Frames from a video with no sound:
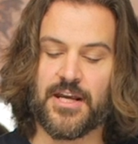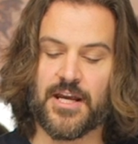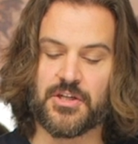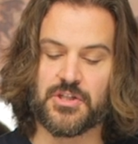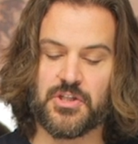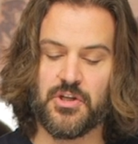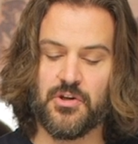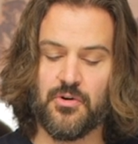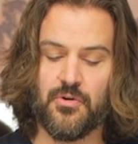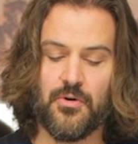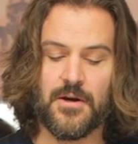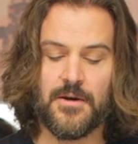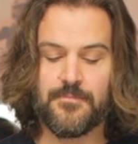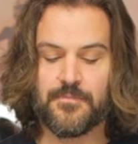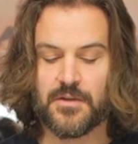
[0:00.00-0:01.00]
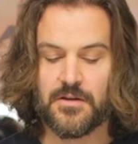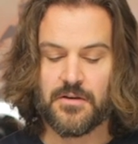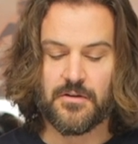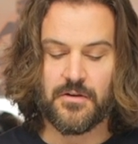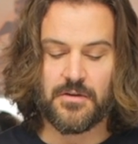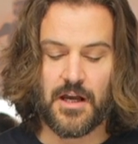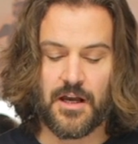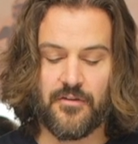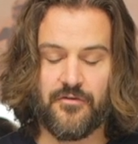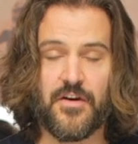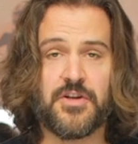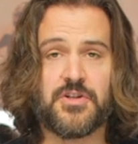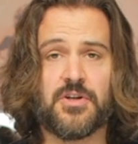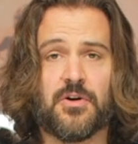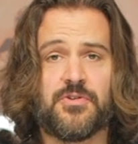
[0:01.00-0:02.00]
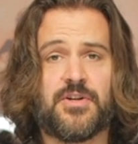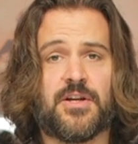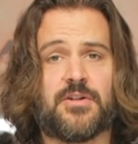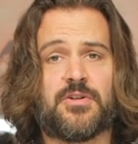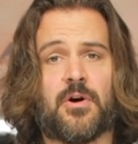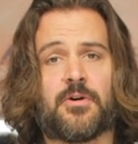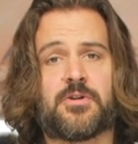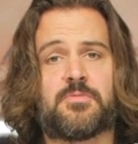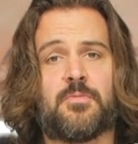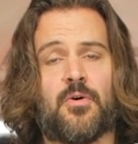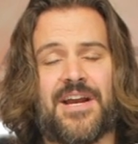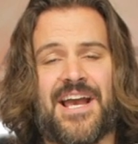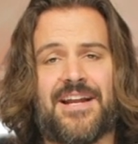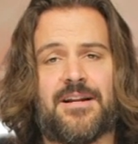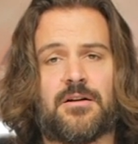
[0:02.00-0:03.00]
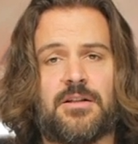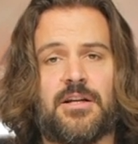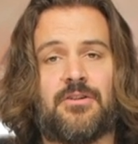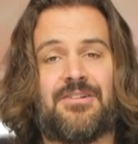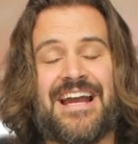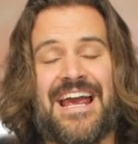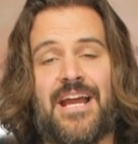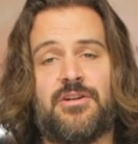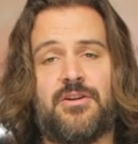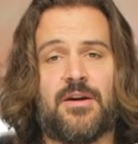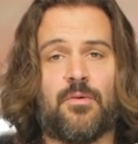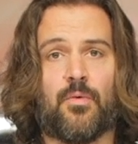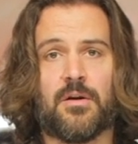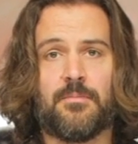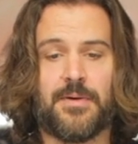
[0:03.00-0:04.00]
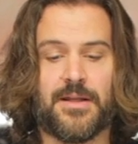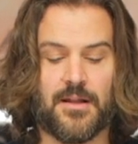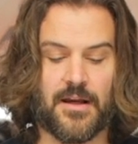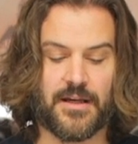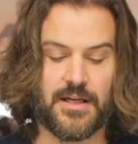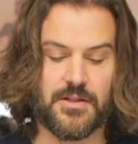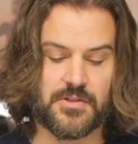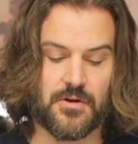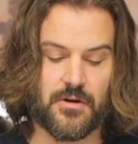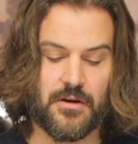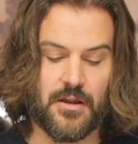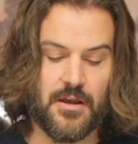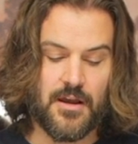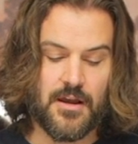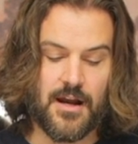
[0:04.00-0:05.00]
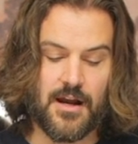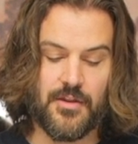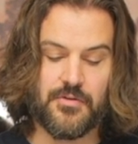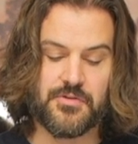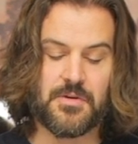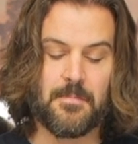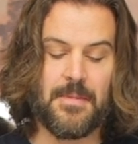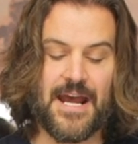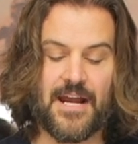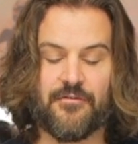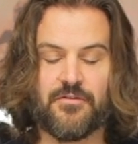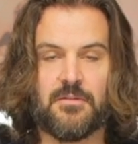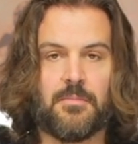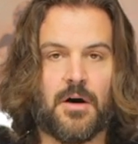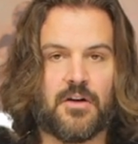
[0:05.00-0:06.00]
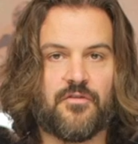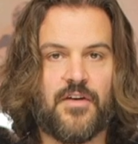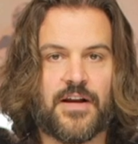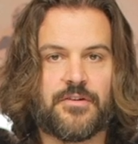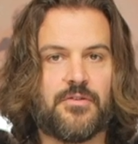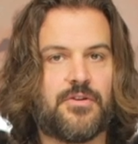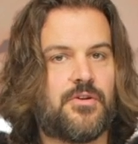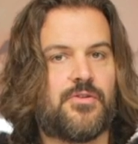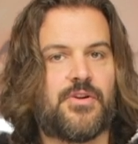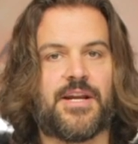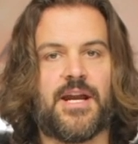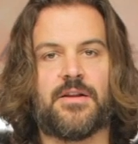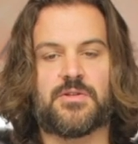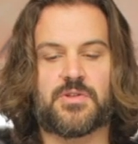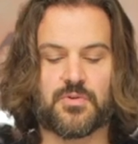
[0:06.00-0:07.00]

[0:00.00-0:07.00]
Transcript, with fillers: that you get two uh, face shields, you get a dark smoke and a clear, and you get one Pinlock insert, uh, there's a bang for the buck factor there that, again,